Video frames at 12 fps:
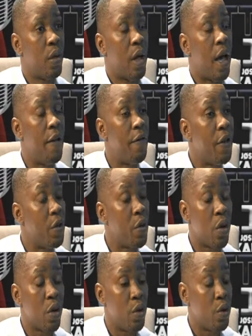IV
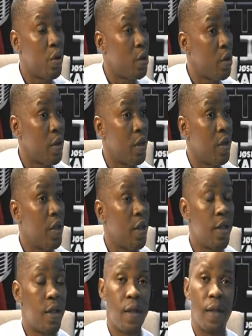drug use
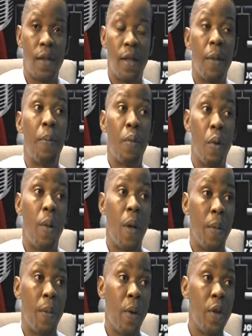is a
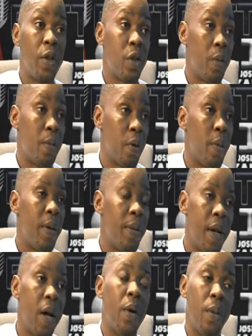problem. Body is a problem
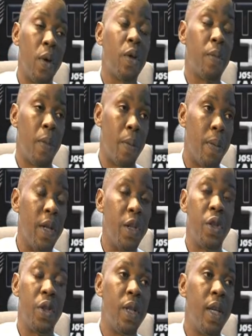now among the
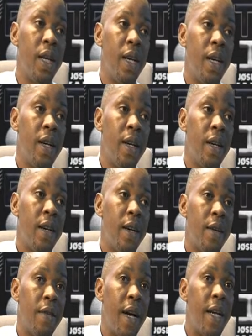population.
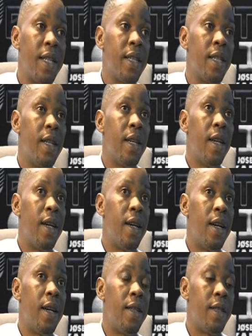All right,
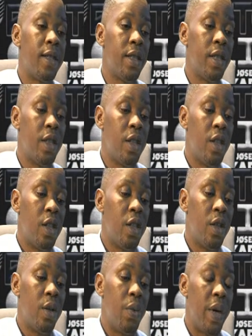and
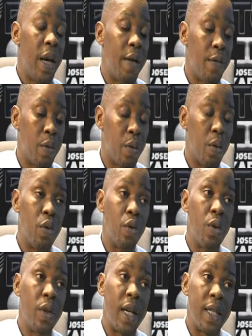we have to control
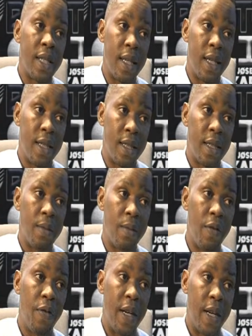that and
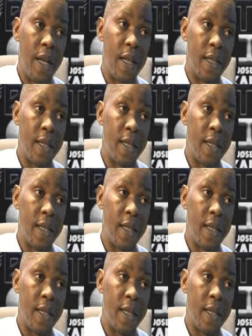prevent that.